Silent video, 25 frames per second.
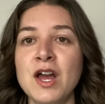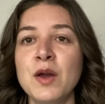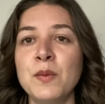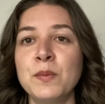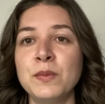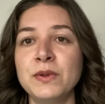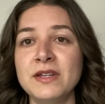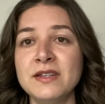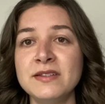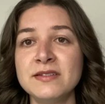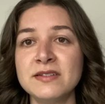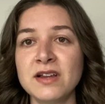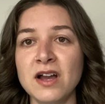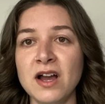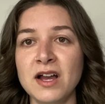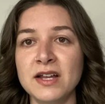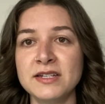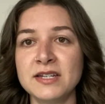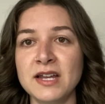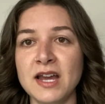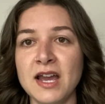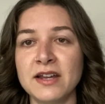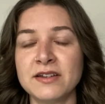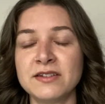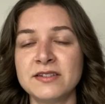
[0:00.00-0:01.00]
please
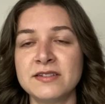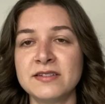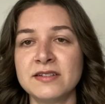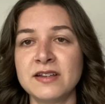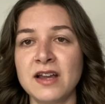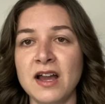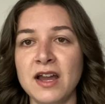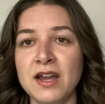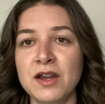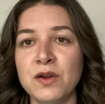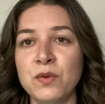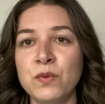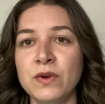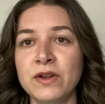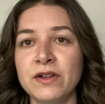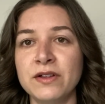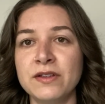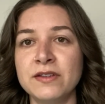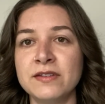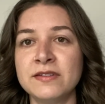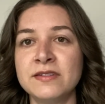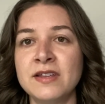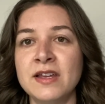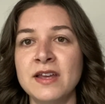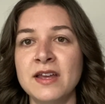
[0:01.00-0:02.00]
contact Skye
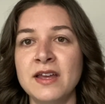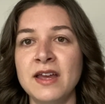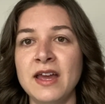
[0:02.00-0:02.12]
Wills